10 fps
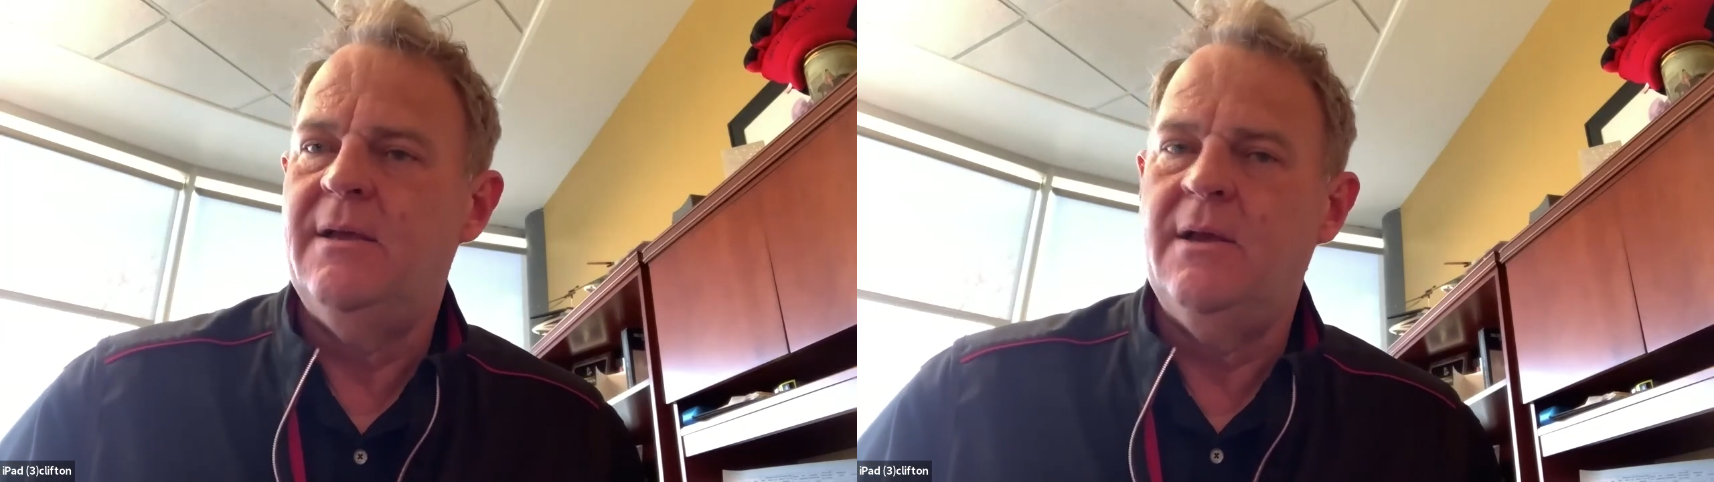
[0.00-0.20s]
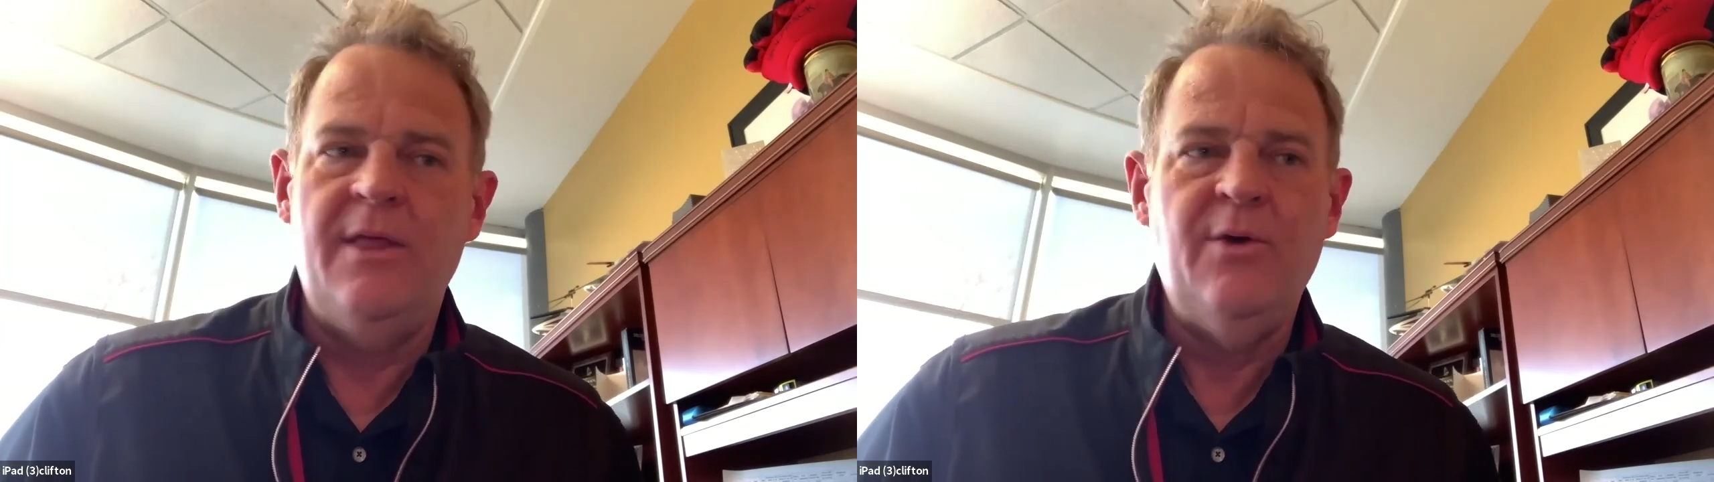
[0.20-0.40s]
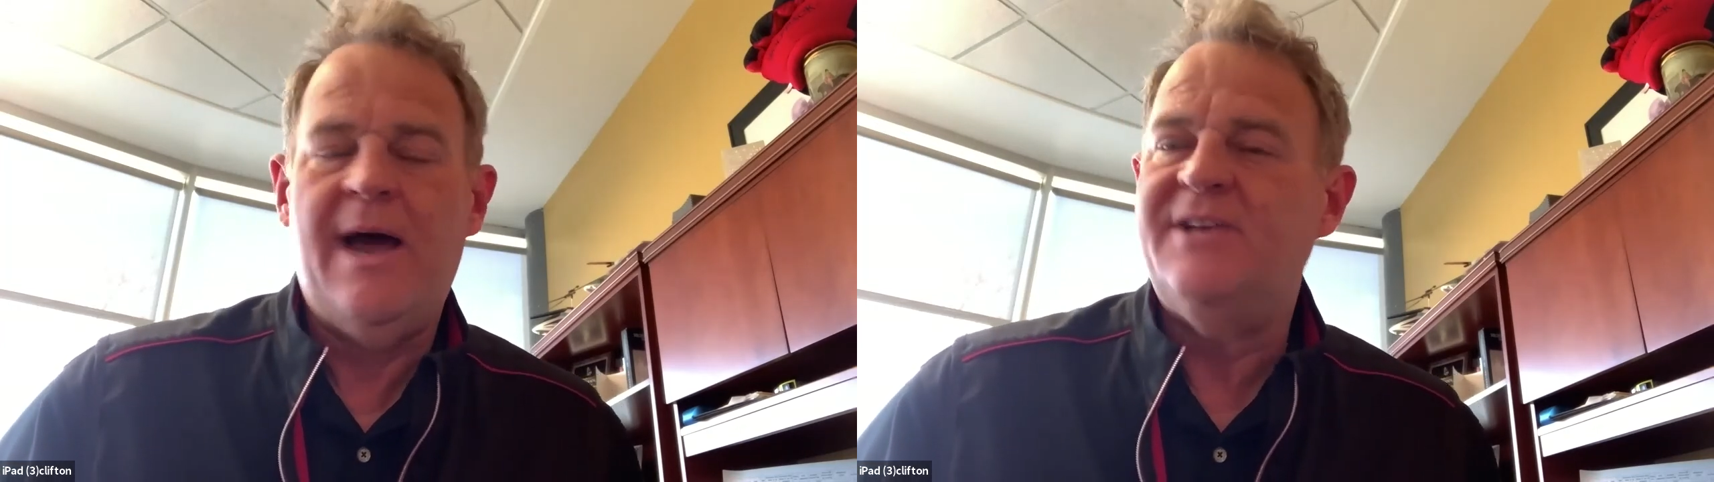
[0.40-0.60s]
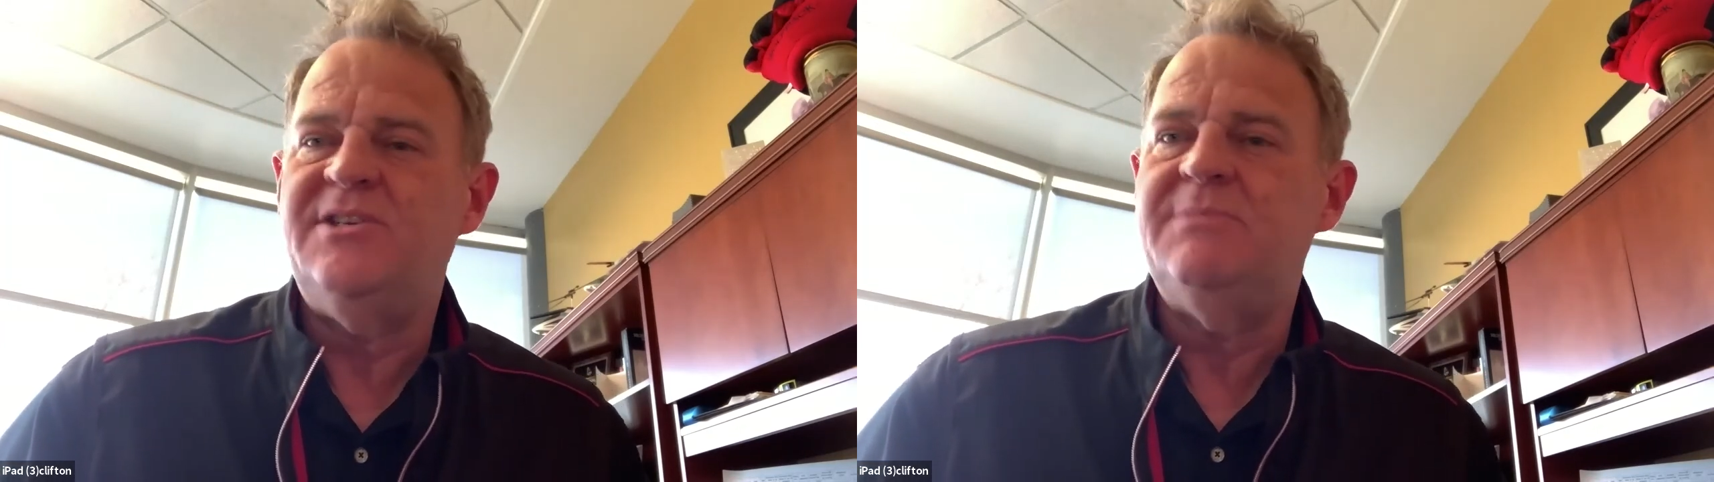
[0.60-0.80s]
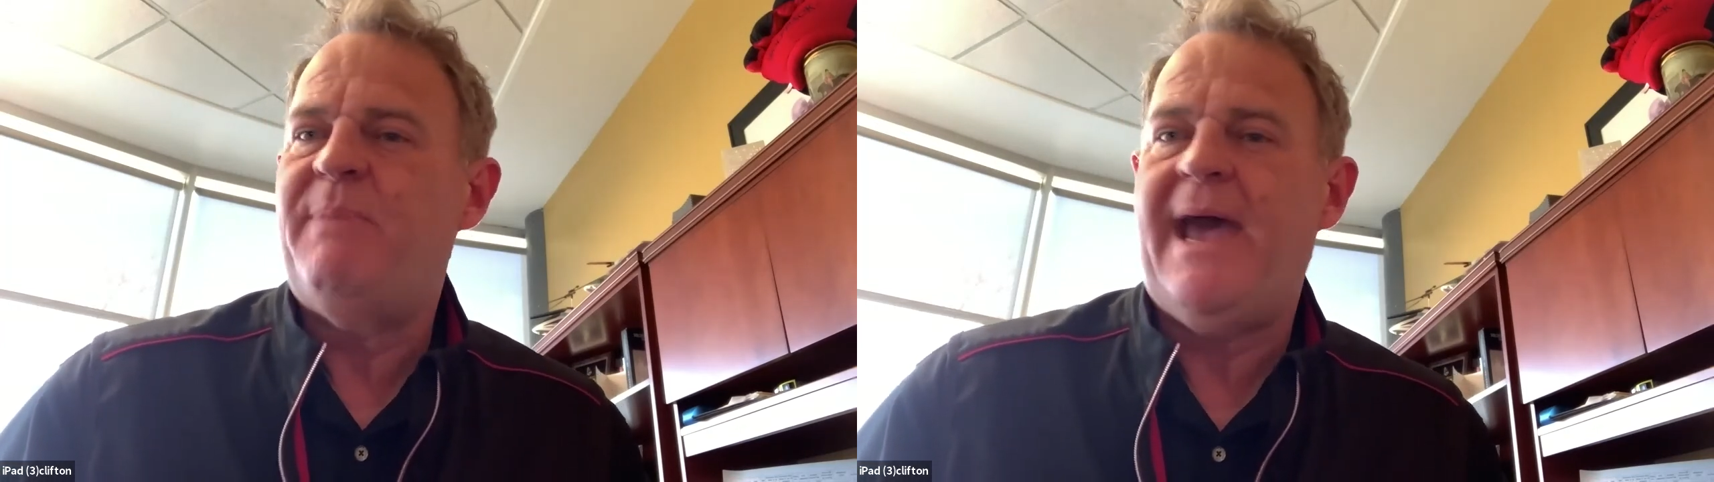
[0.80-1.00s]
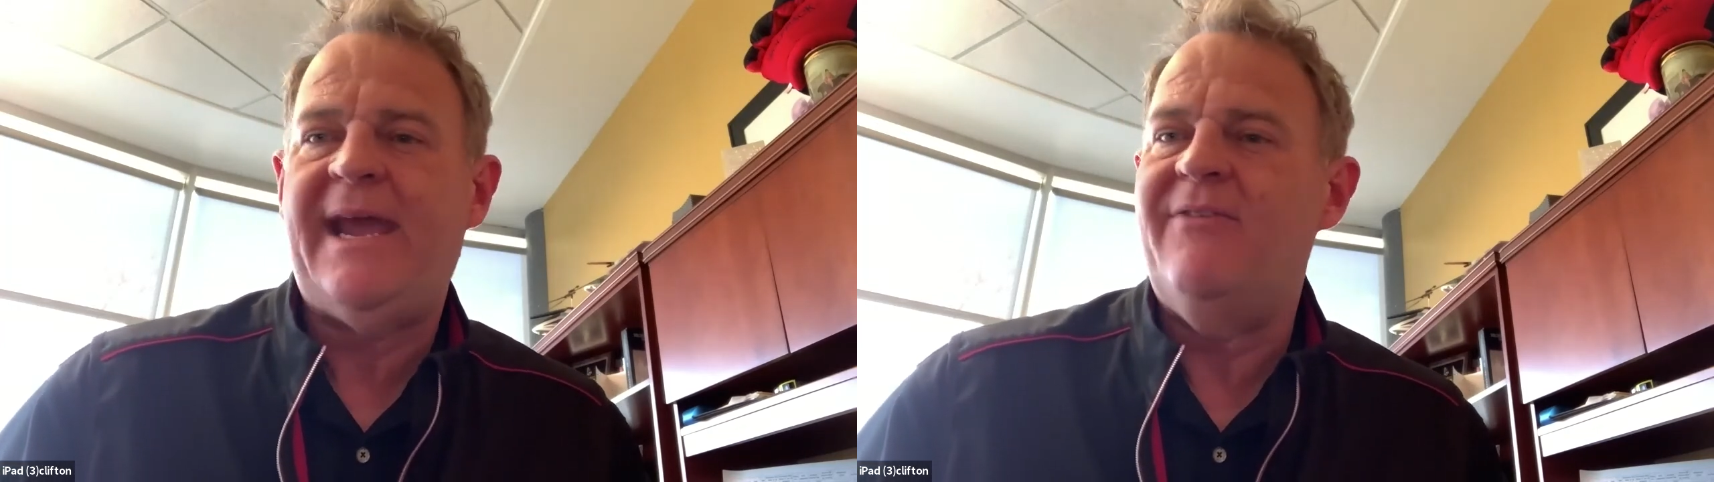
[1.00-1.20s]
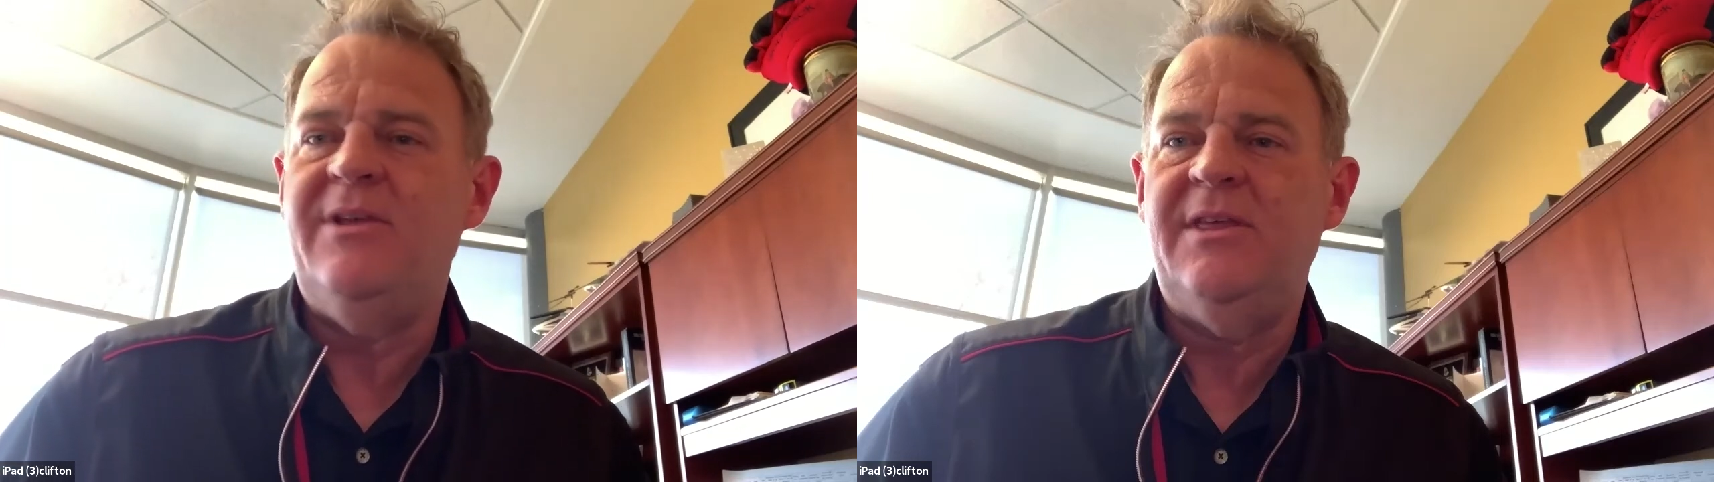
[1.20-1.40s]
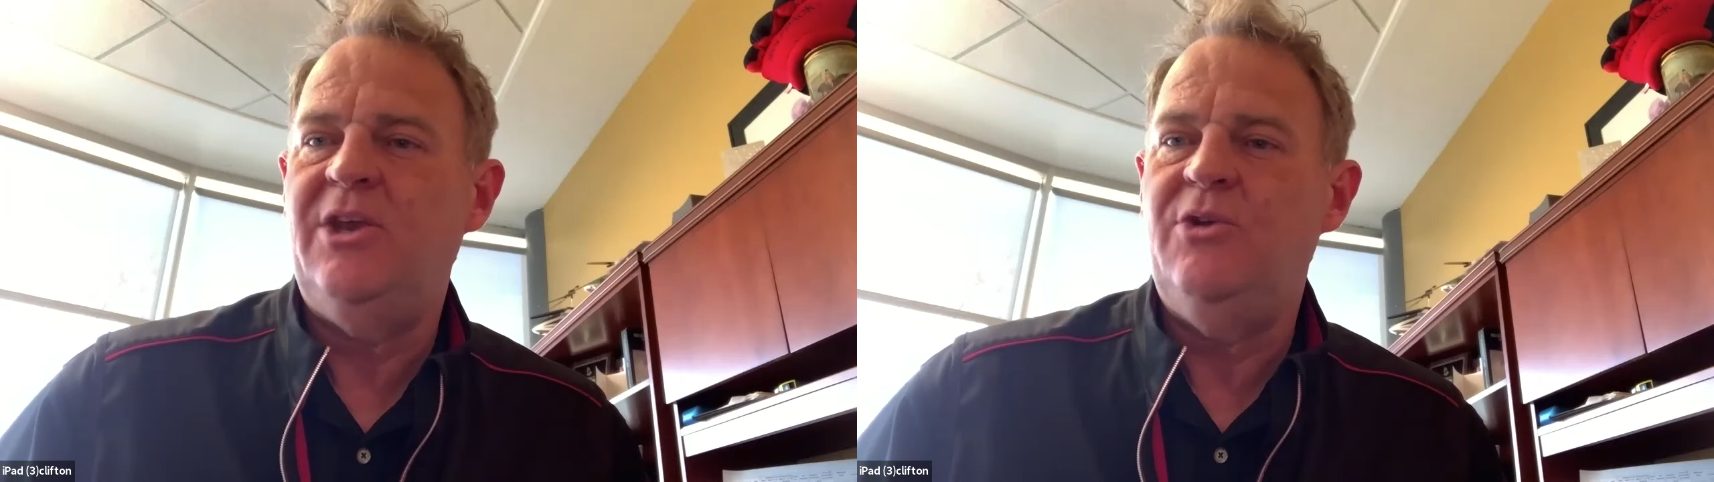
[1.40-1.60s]
Otherwise, just pack
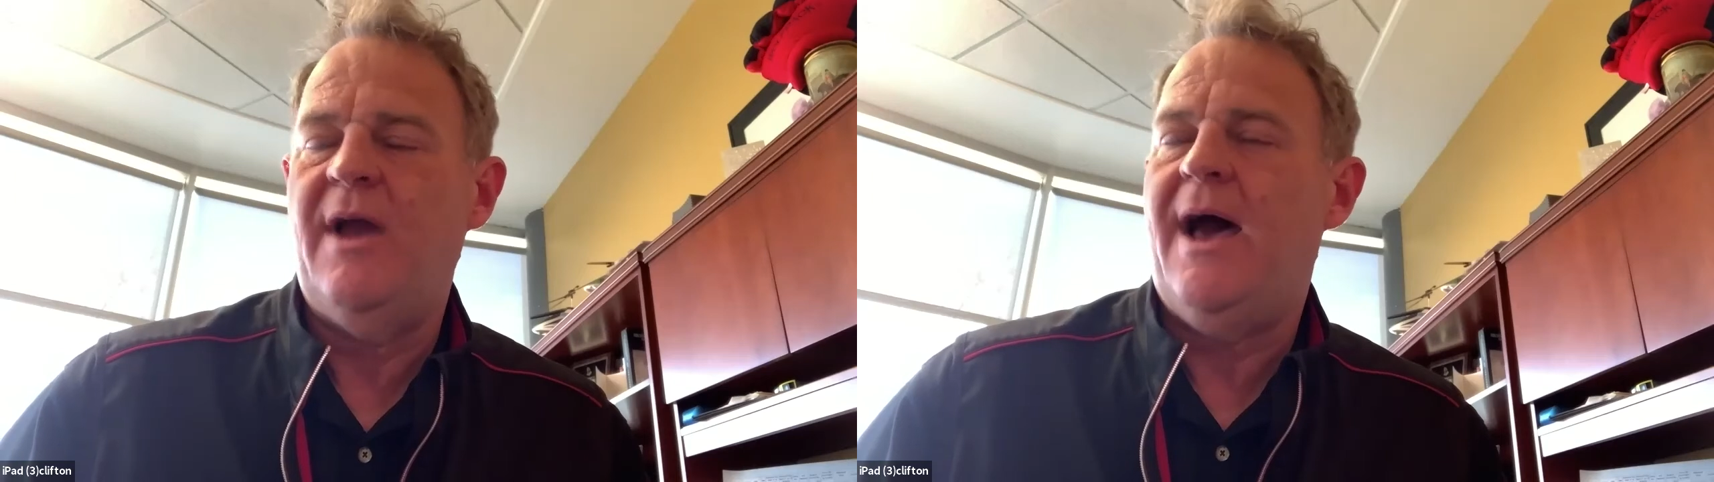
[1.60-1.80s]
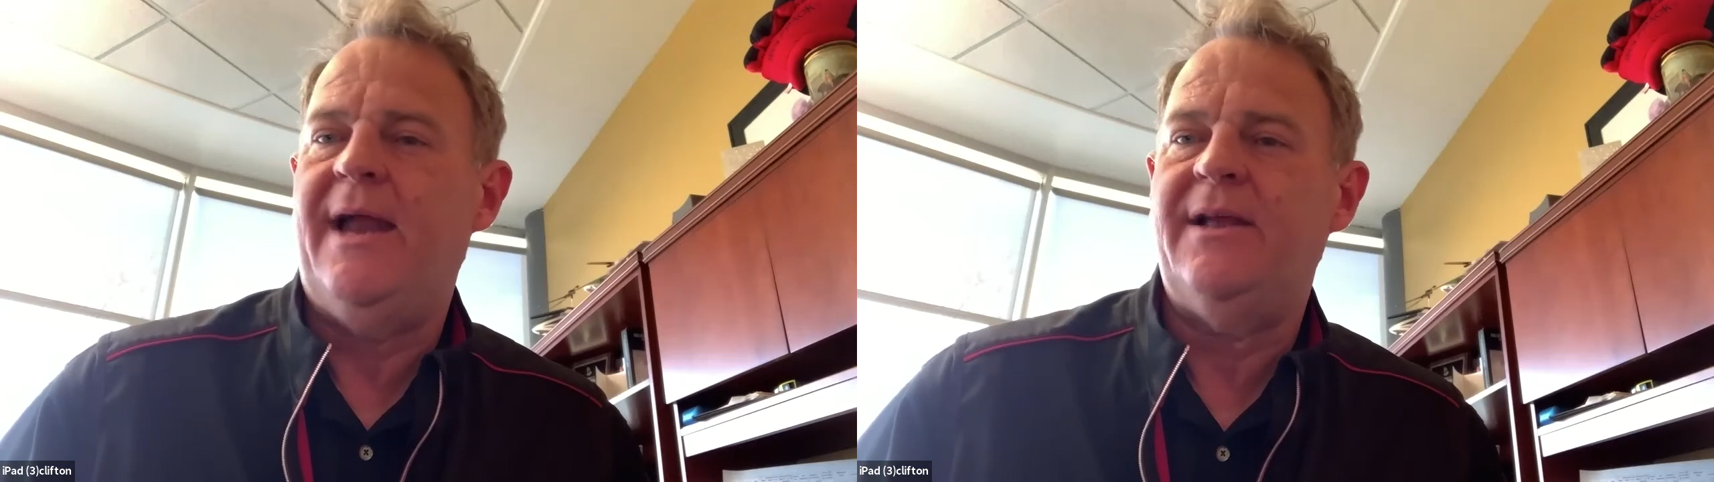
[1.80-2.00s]
everything you got